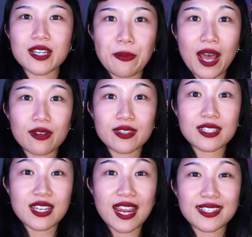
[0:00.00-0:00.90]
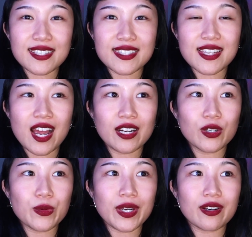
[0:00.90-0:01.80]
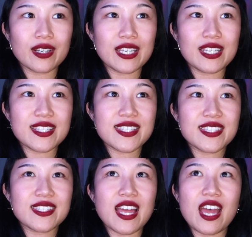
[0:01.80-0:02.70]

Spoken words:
about the 90s style where it's